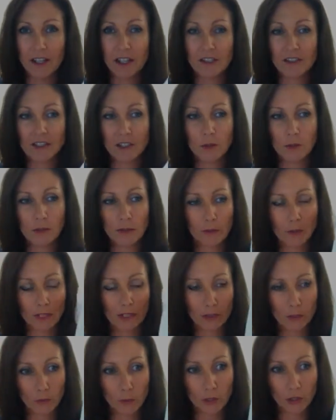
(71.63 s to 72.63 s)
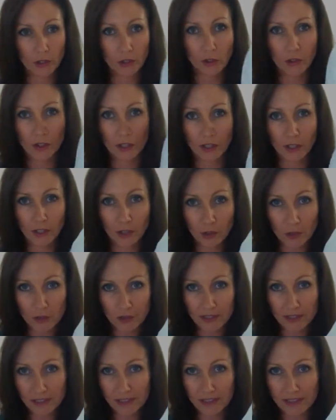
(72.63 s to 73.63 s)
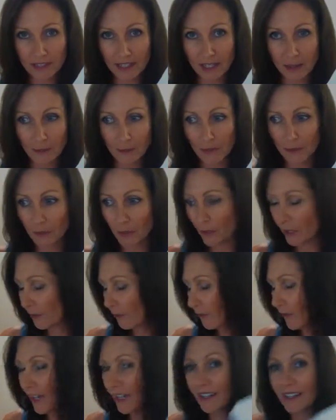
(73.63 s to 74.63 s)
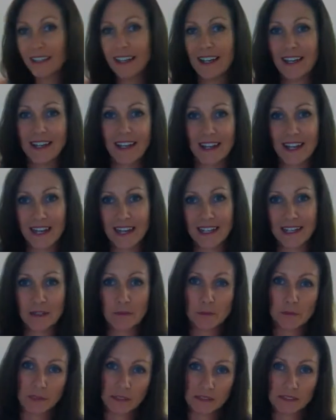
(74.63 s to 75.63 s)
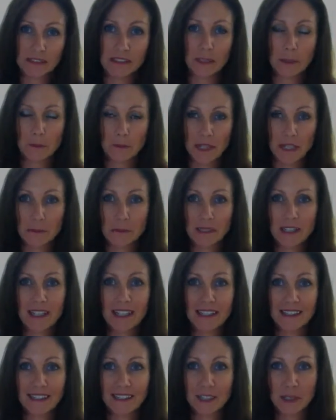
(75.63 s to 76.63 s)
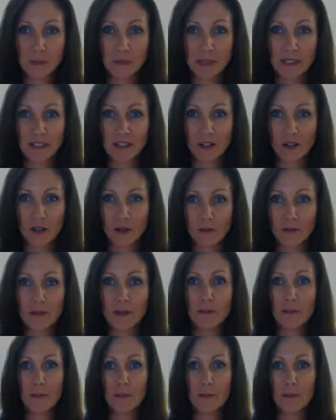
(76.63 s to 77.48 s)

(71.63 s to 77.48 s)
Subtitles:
So we're going to work on losing some body fat and building maybe a little bit of